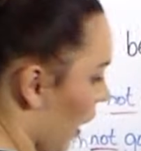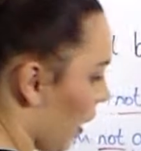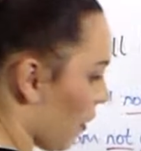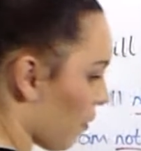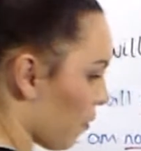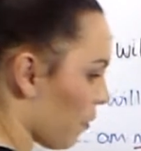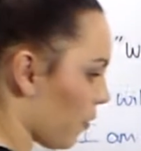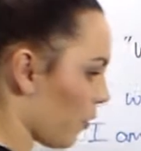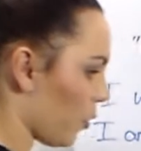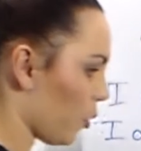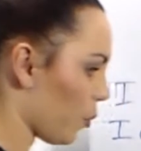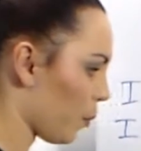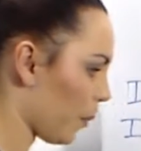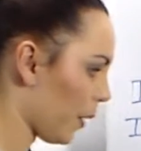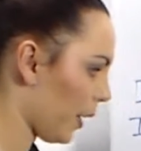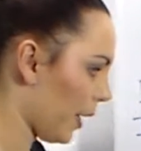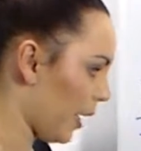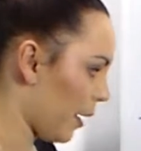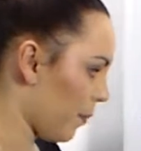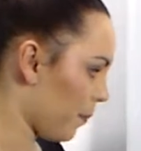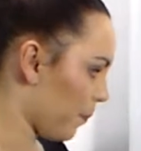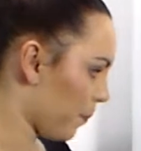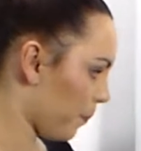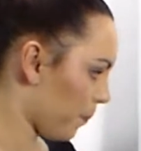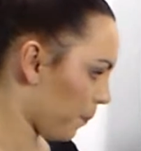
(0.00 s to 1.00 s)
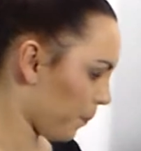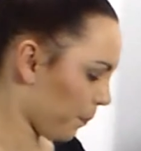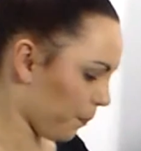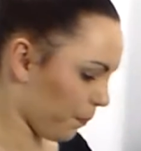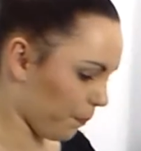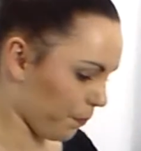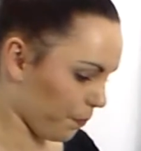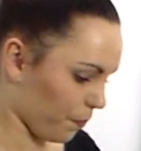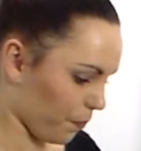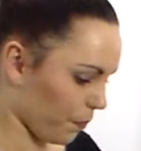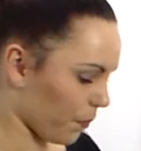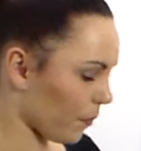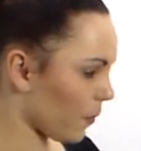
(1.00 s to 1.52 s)
at 4 p.m?
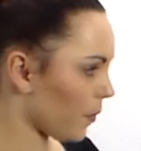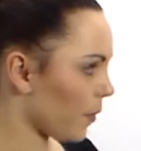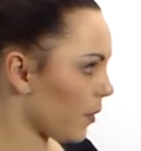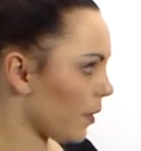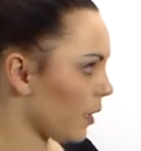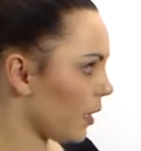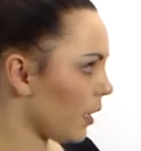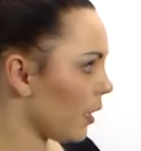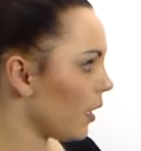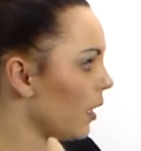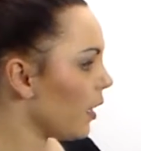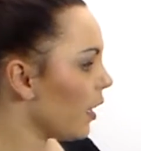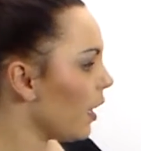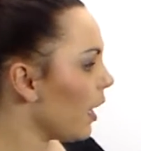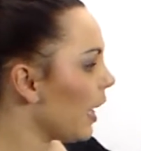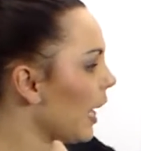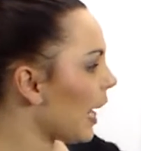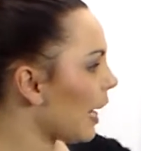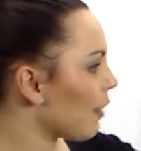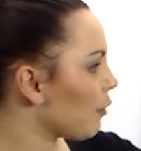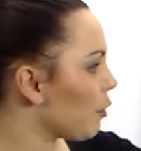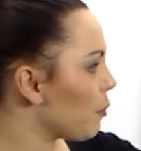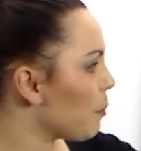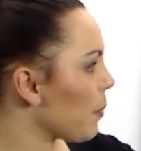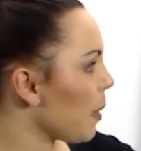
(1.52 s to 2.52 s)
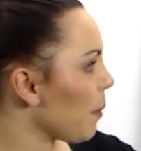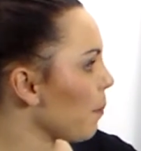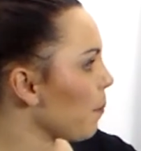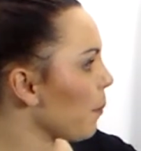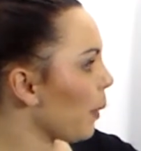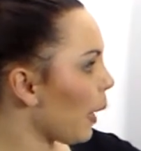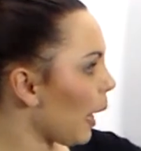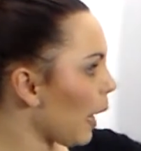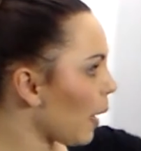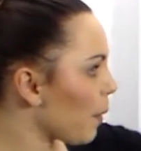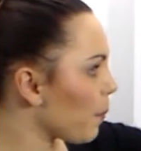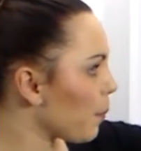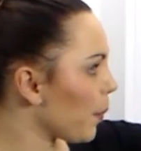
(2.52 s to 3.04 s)
And
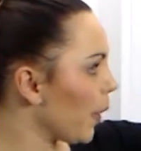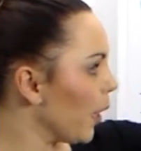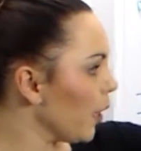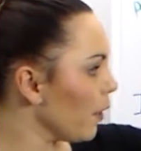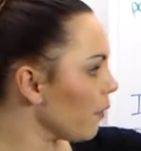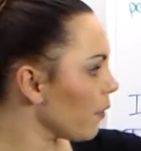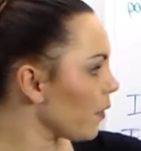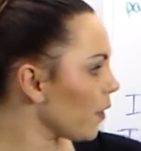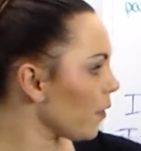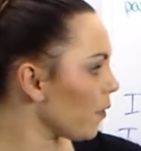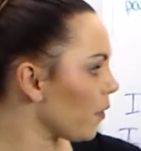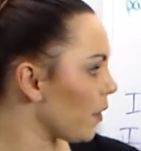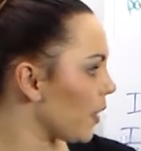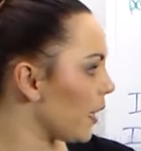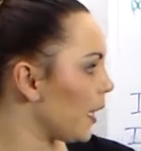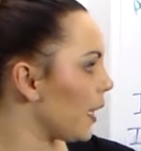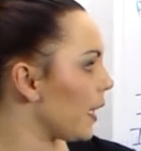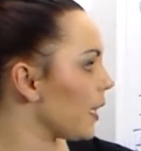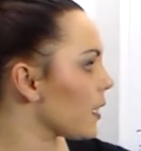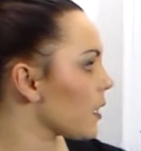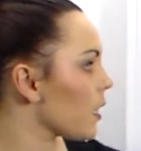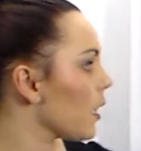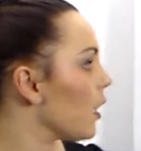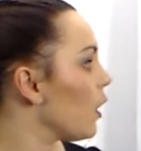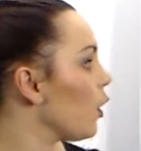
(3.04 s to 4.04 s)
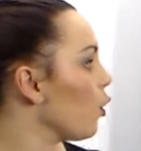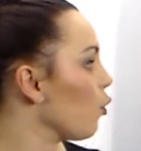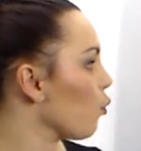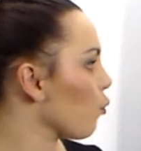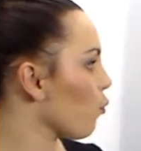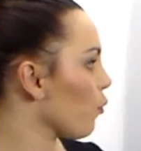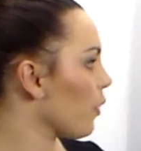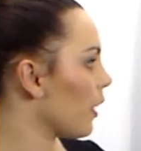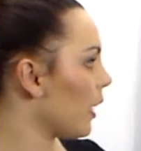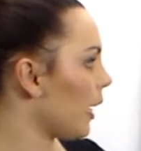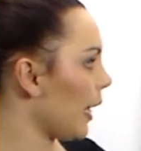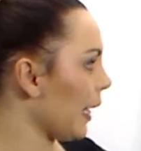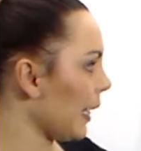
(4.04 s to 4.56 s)
remember, both of these
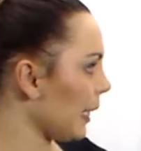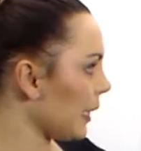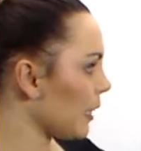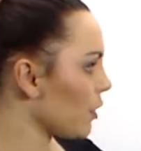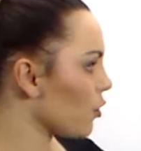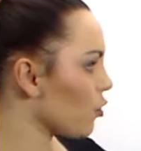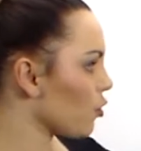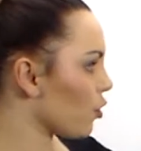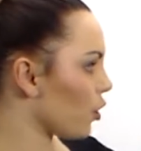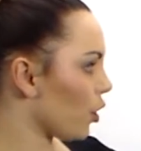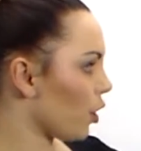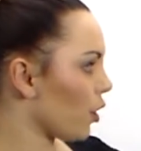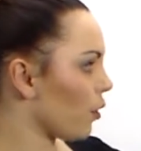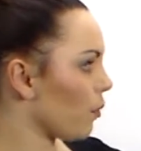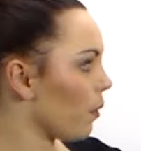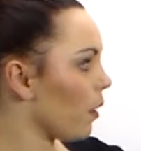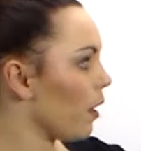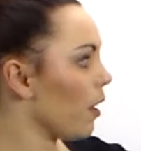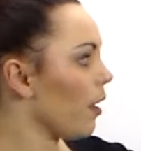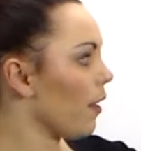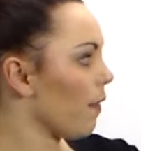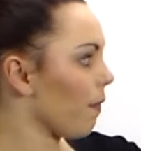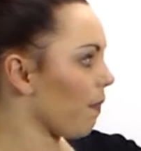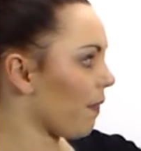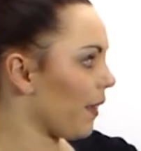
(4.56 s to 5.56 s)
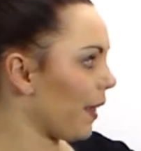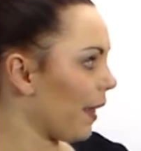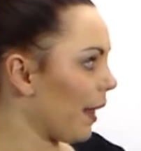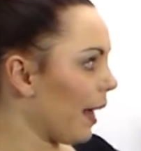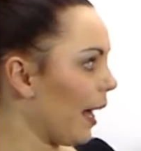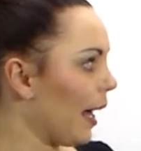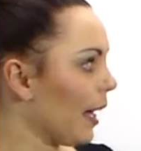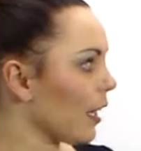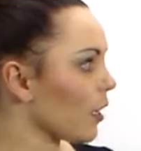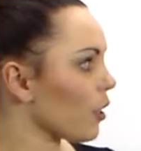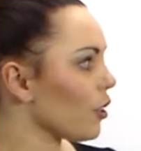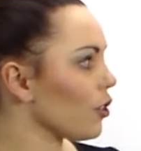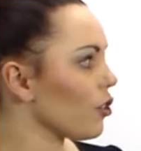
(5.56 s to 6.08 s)
relate to the
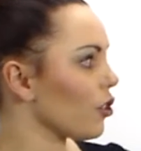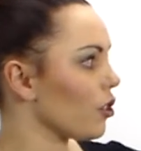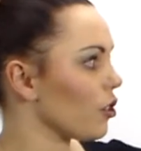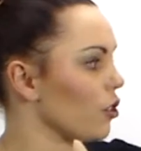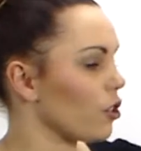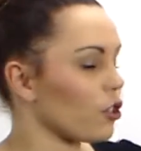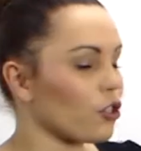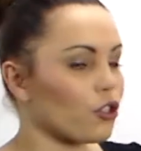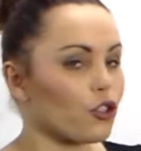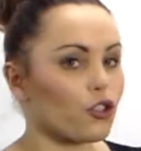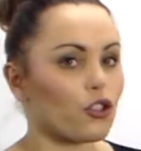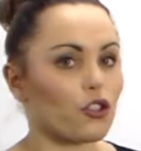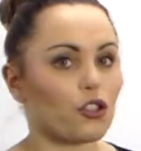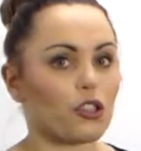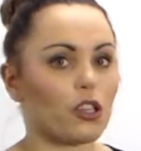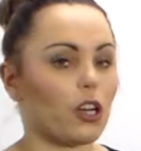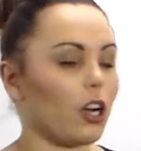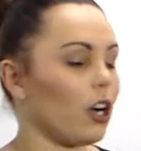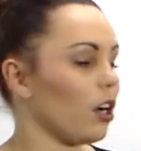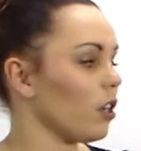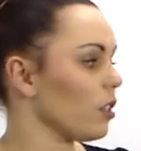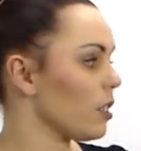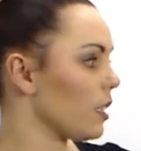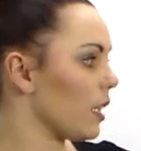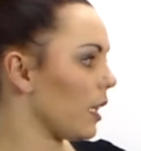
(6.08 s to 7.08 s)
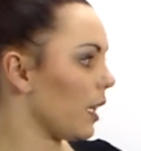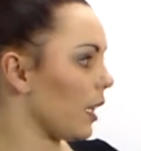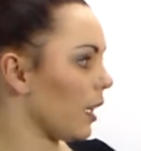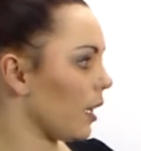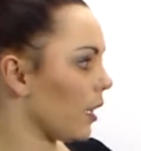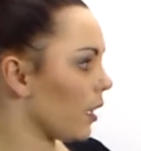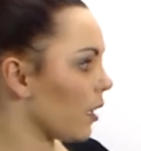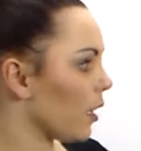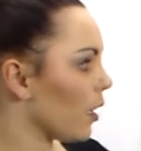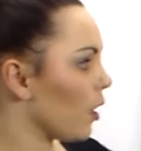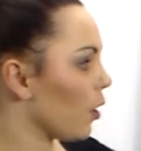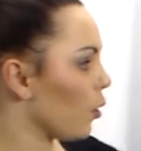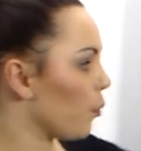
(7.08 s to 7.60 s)
action
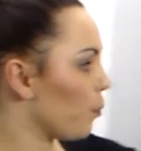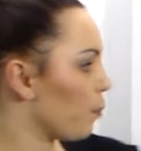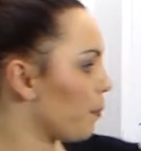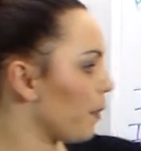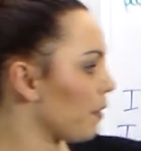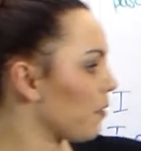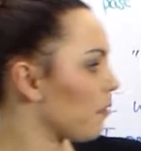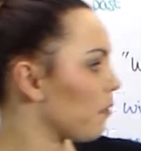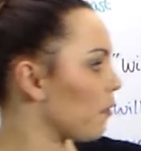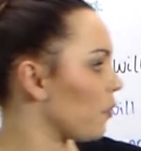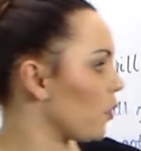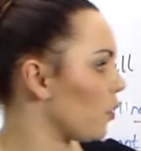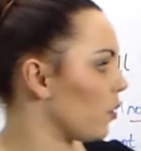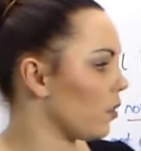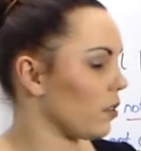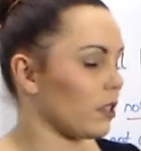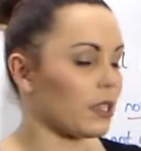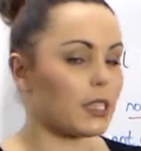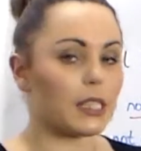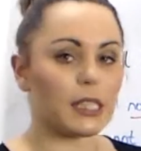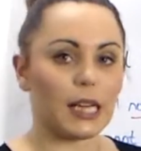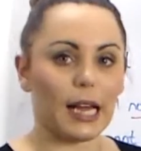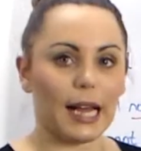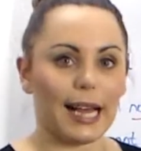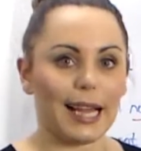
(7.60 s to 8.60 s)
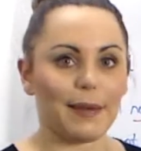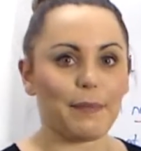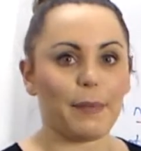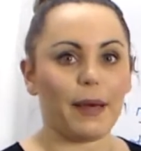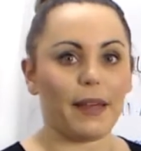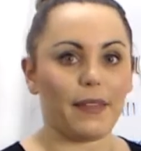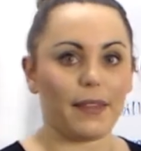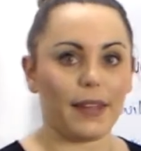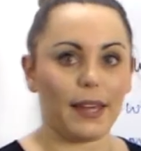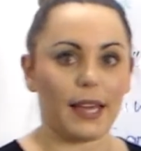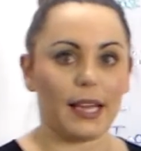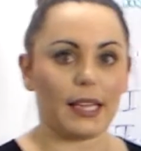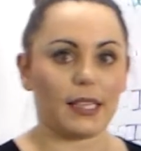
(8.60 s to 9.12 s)
starting before the time
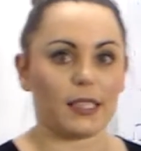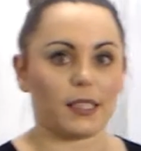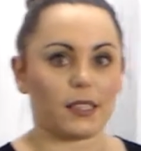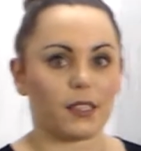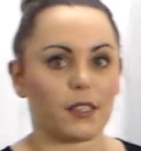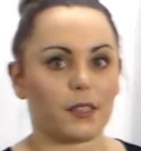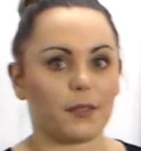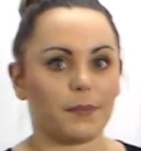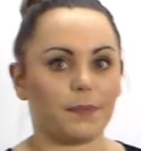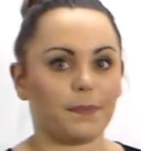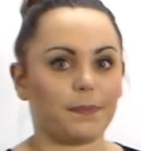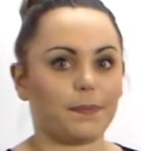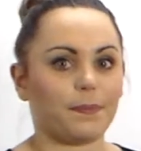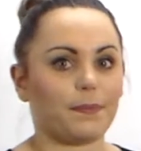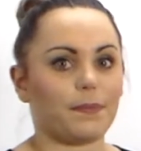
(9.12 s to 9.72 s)
at the end.